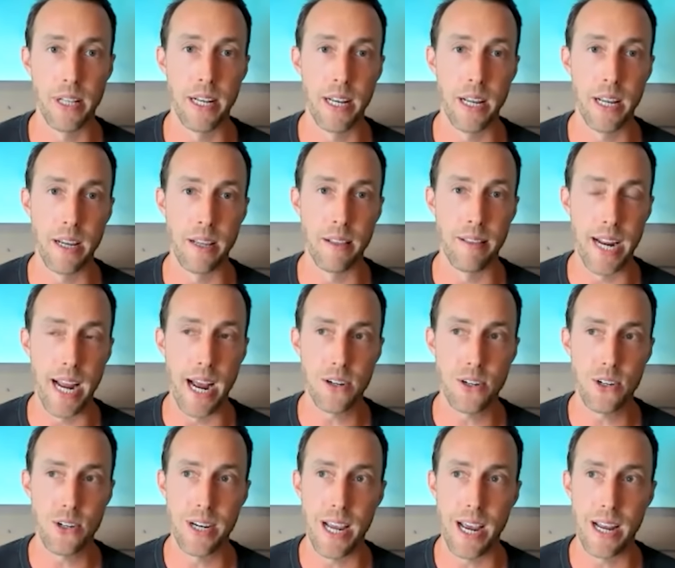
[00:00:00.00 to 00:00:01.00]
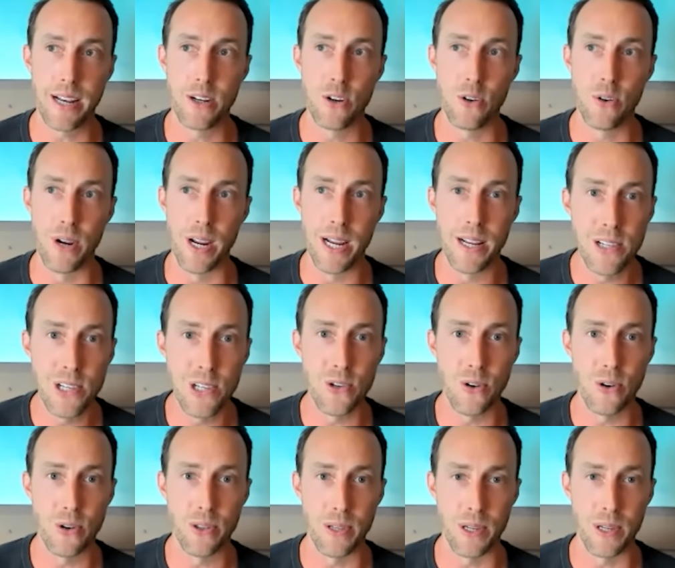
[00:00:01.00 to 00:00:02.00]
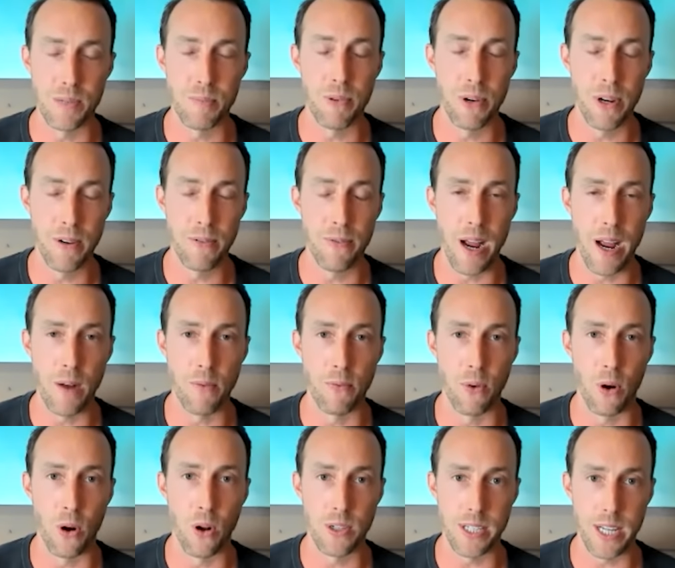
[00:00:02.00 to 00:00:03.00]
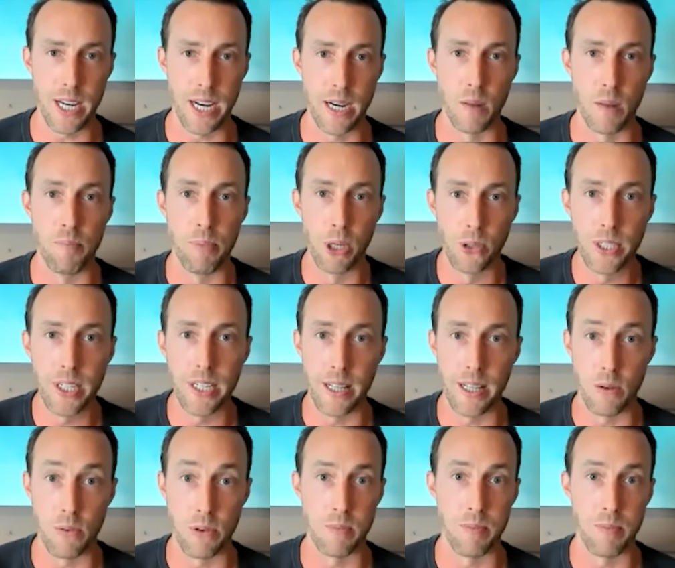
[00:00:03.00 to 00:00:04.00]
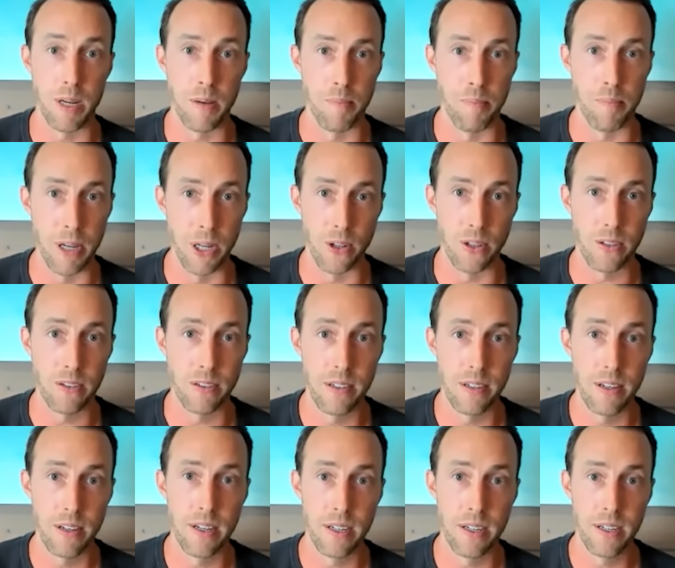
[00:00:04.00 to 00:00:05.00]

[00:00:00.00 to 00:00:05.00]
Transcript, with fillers: And then they actually had to insert this prefab vault in a building that was being built.